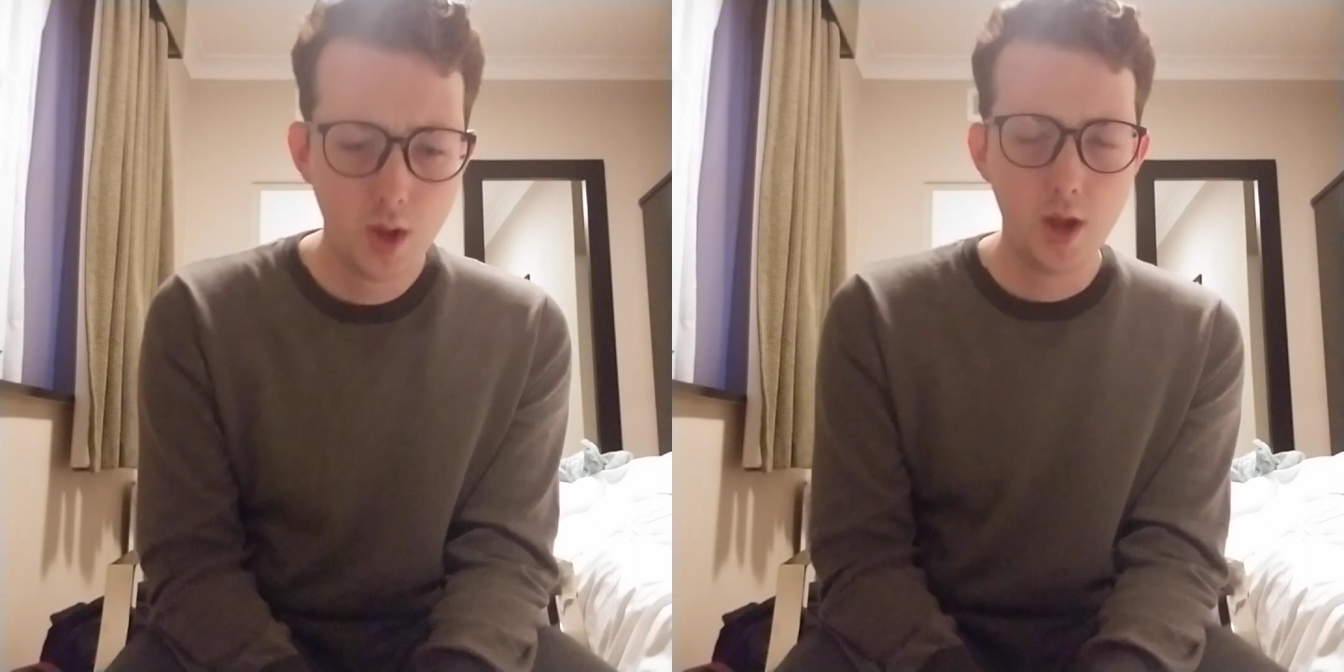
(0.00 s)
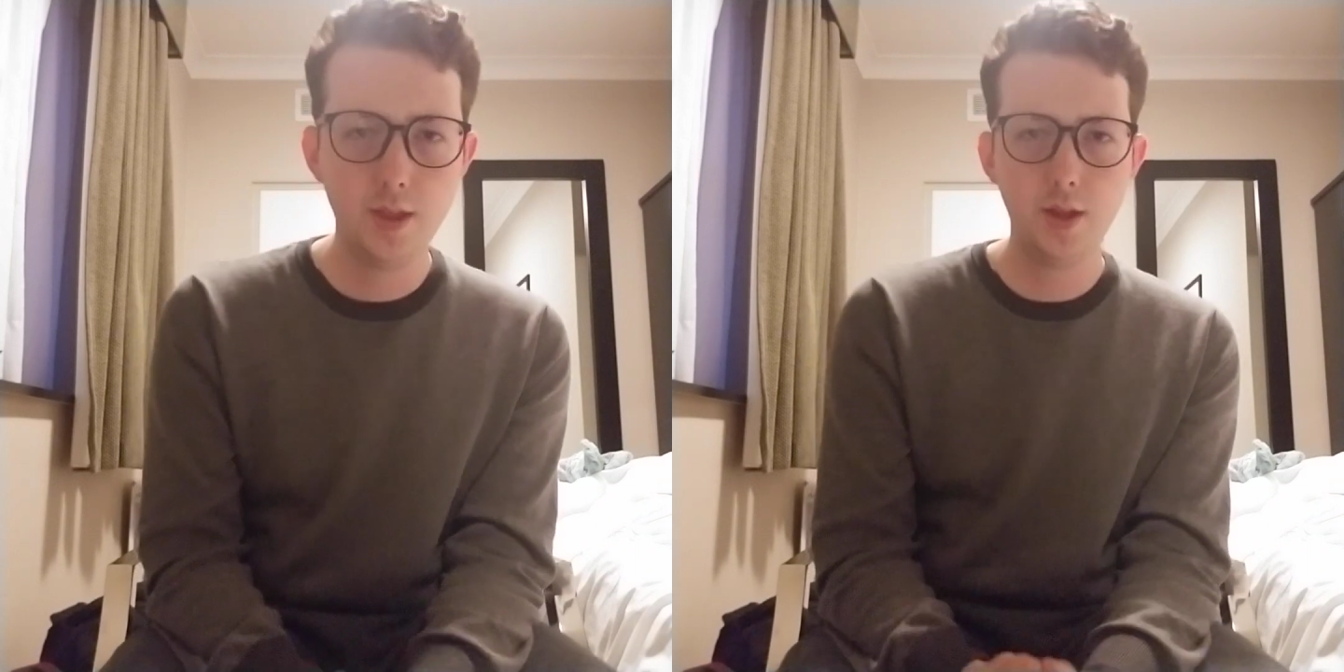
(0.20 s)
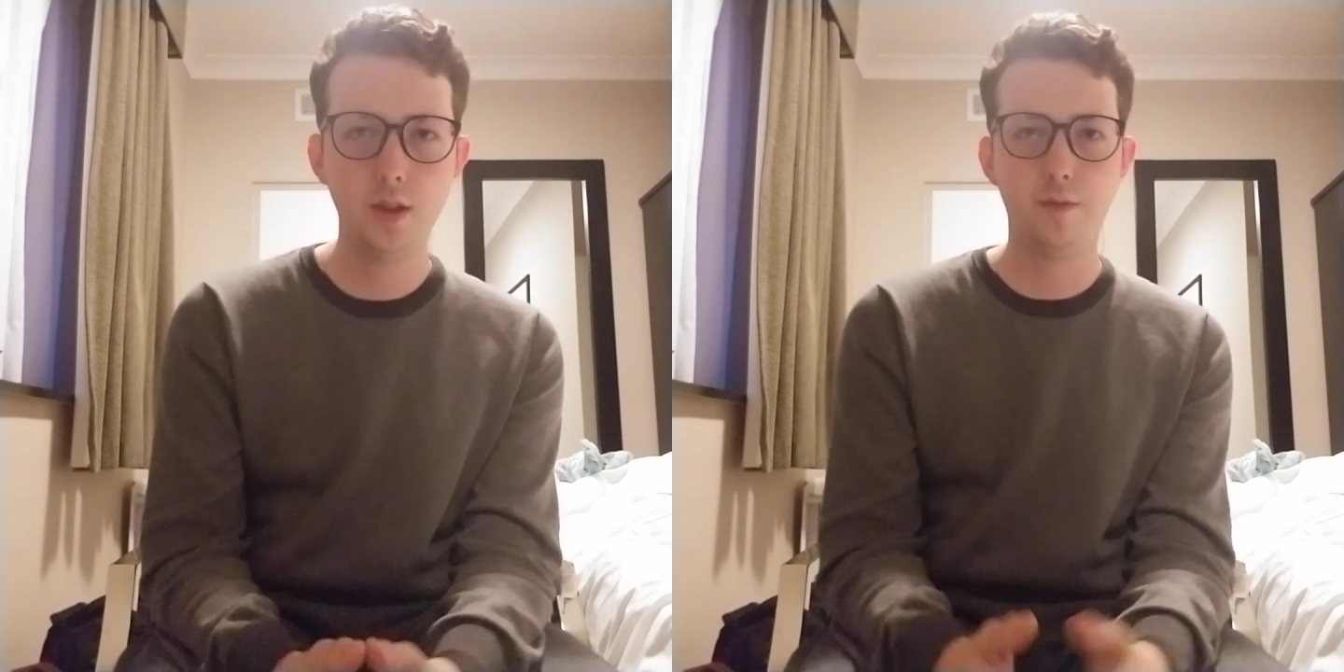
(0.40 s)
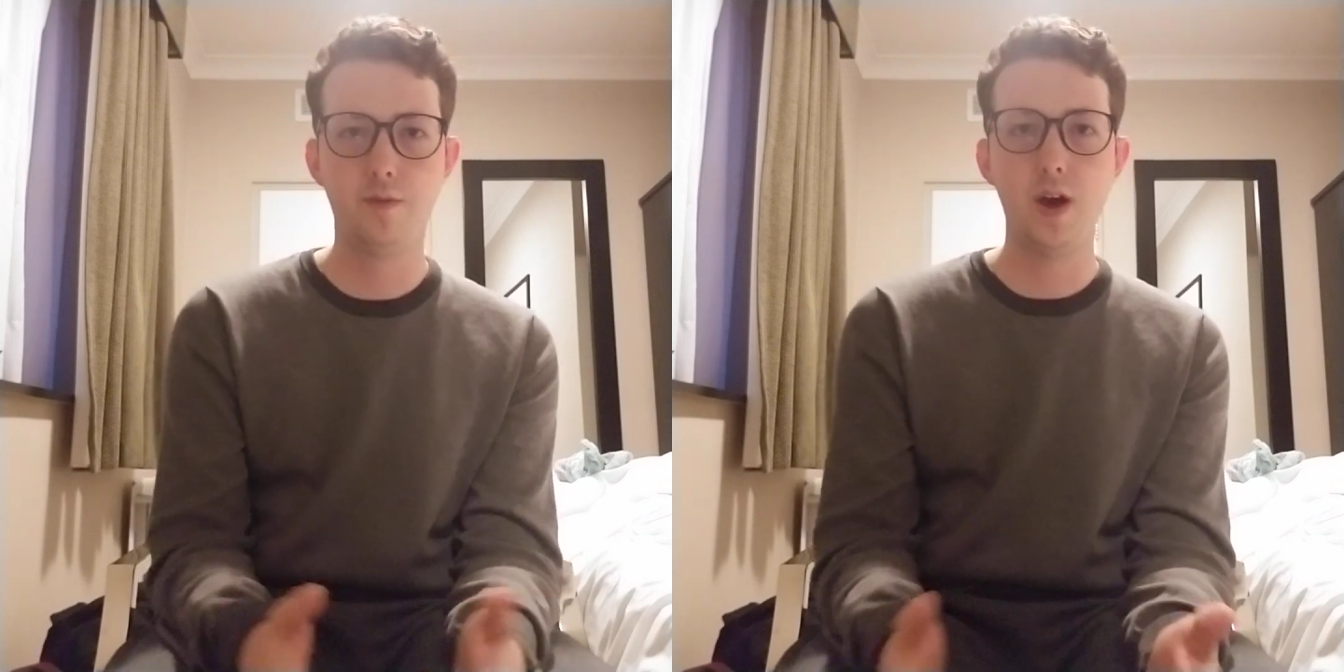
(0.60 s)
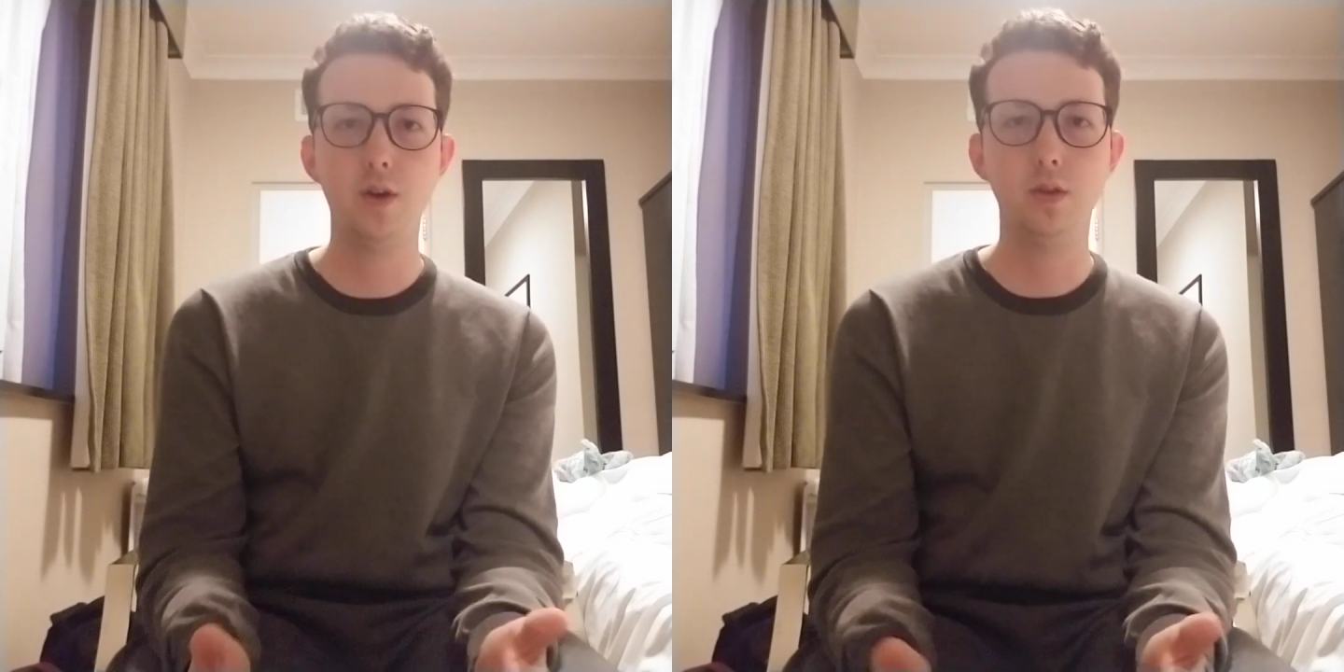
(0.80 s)
And then the
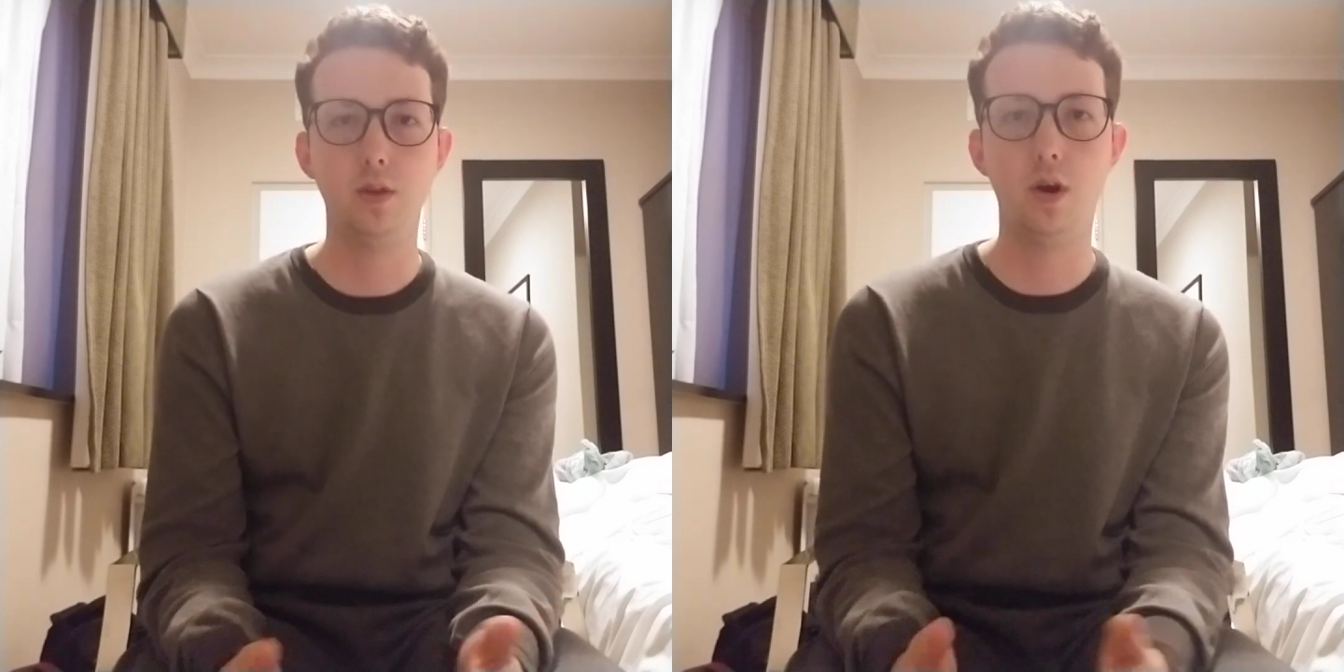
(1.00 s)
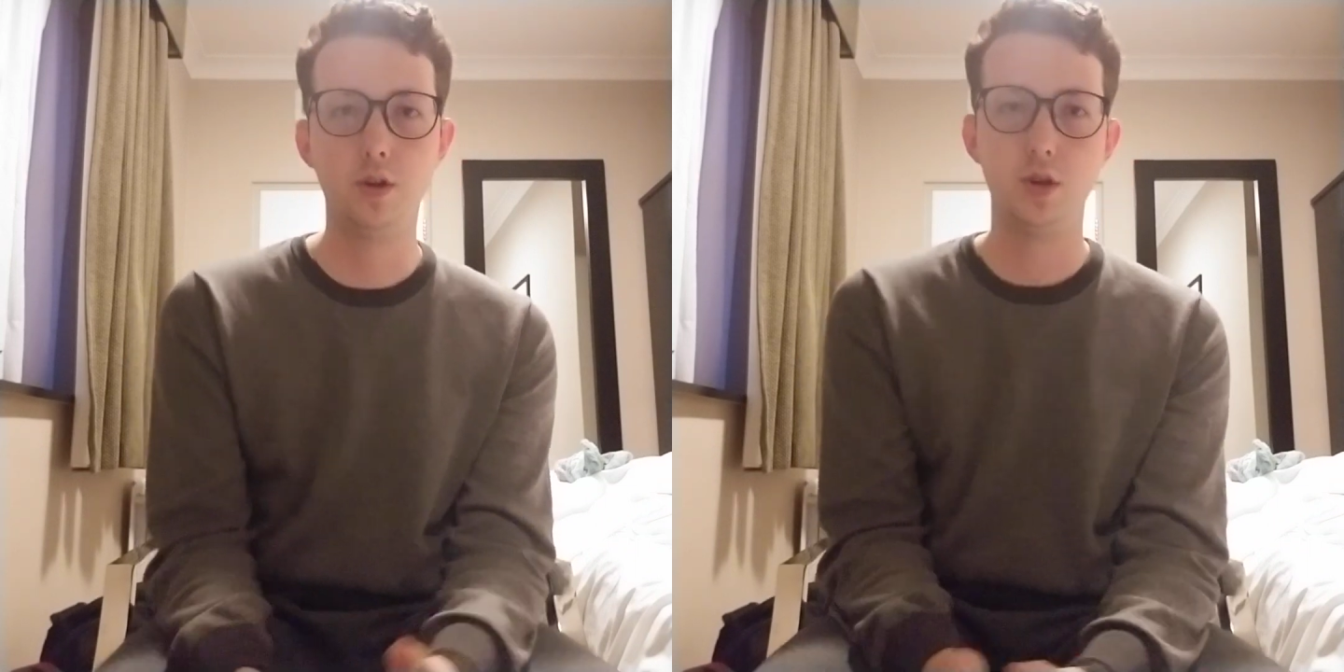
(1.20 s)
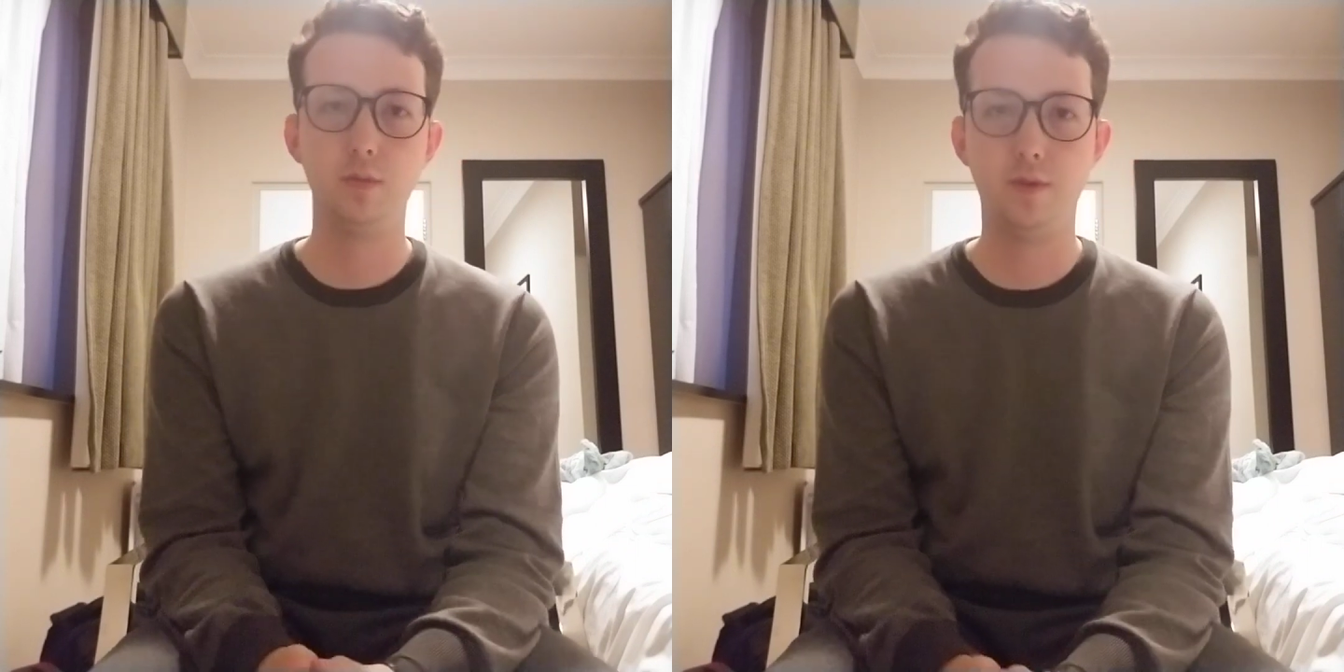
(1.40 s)
final long-term